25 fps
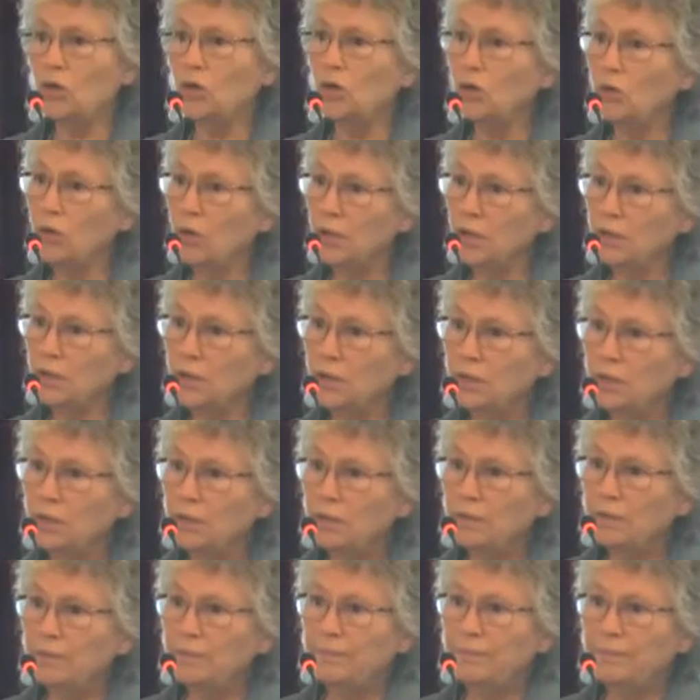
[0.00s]
court,
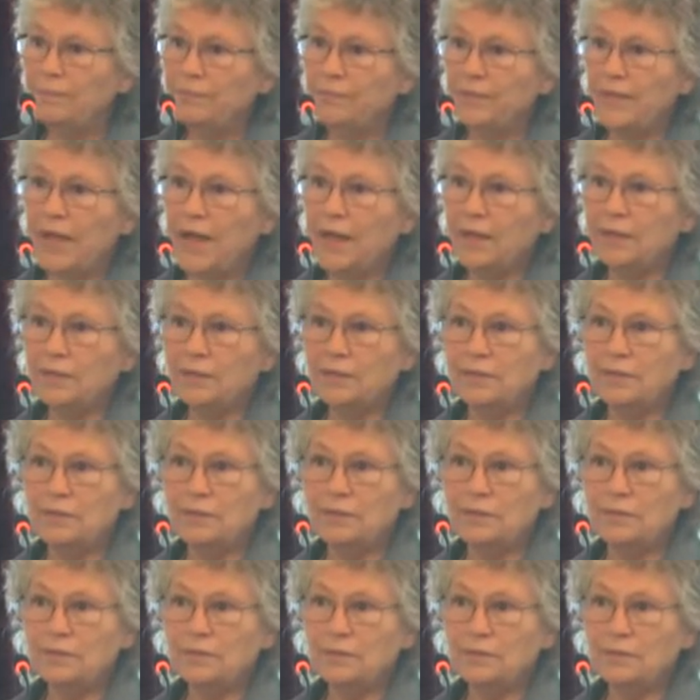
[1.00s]
that
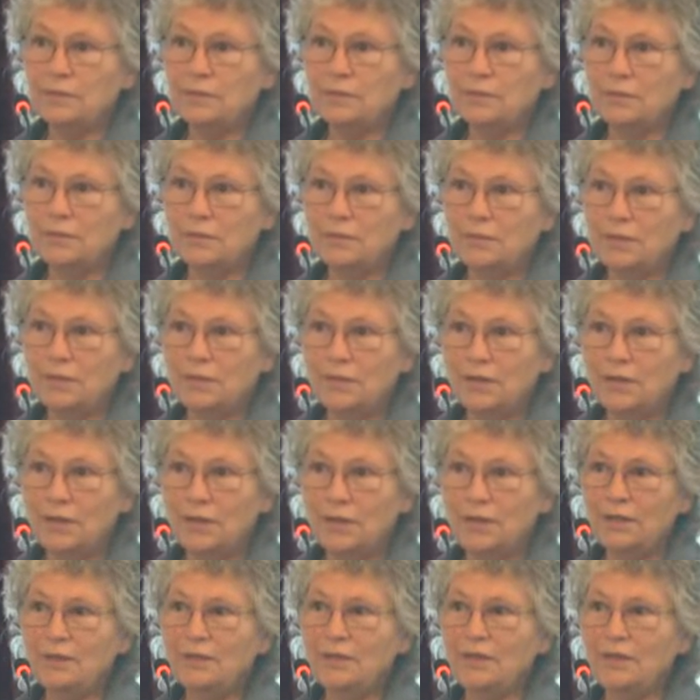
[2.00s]
the
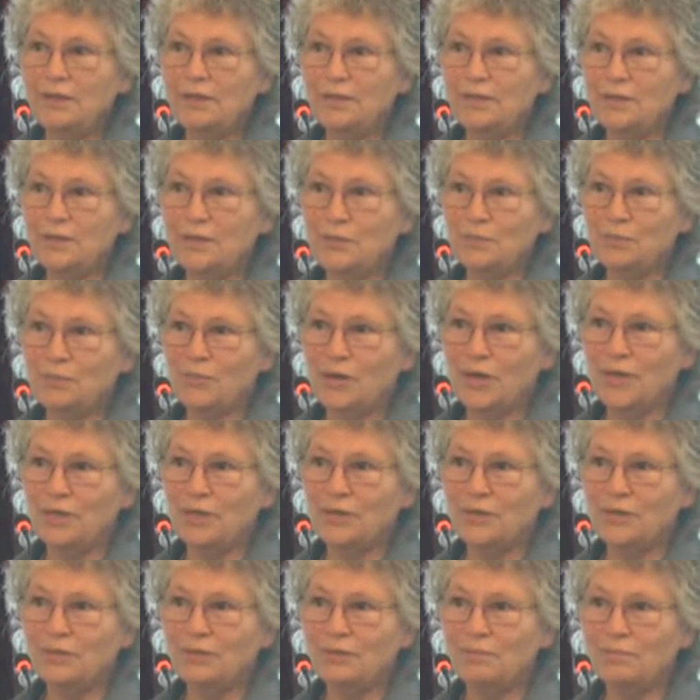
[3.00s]
Indian
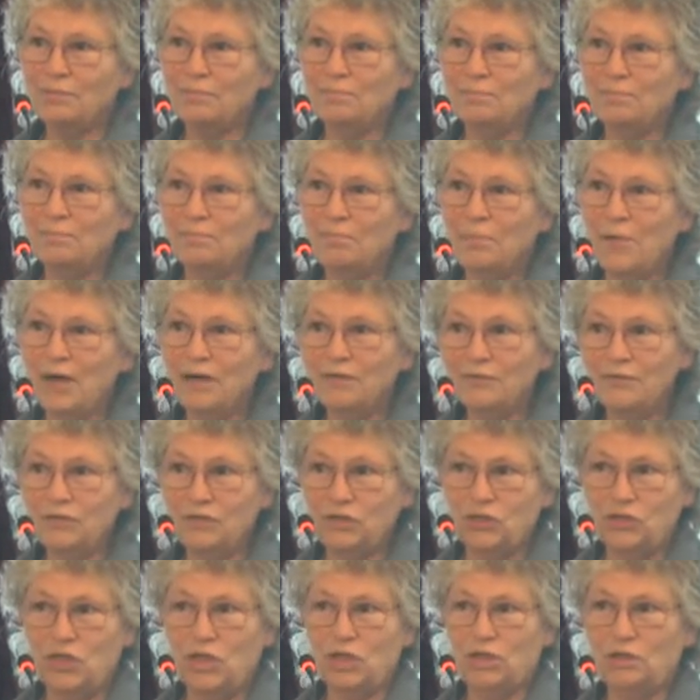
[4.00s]
expression
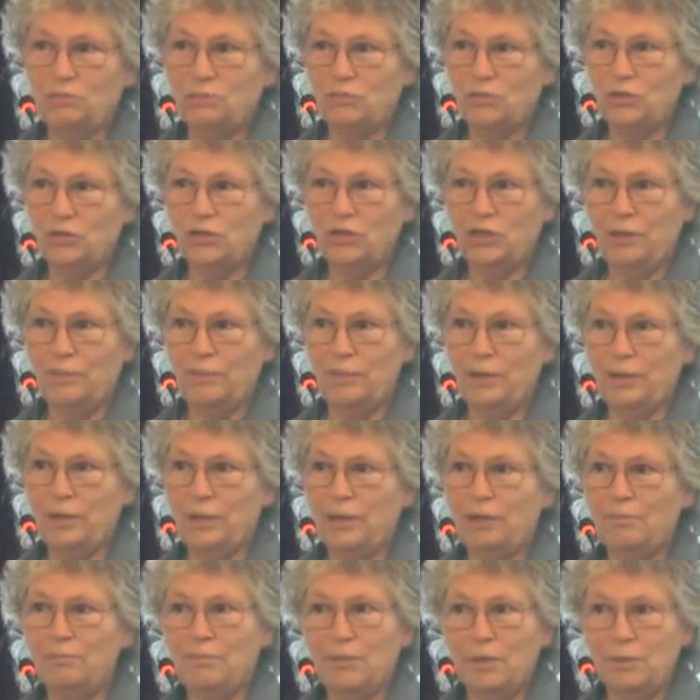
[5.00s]
mafjar
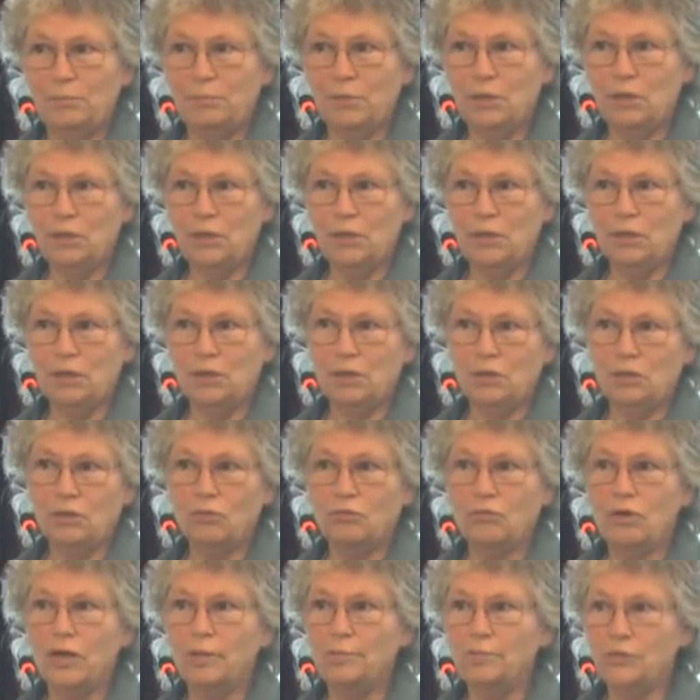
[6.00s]
mushebbeke may be a
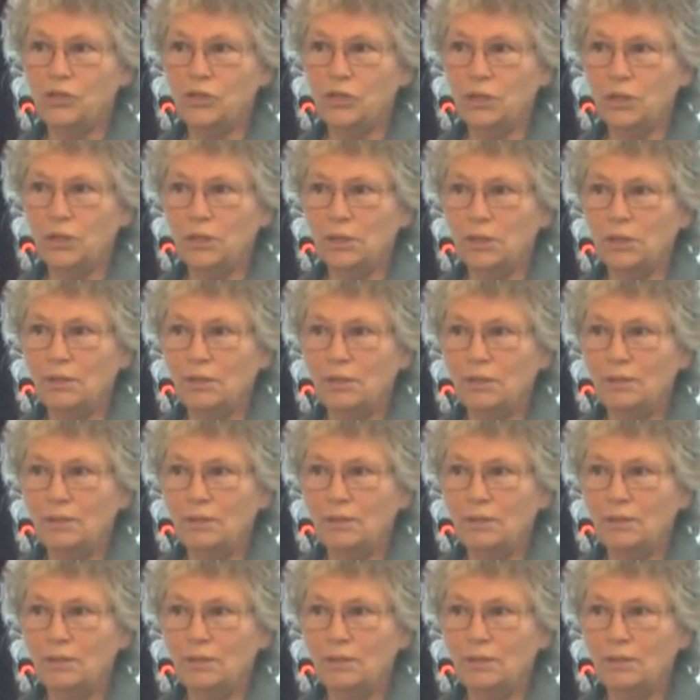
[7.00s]
corruption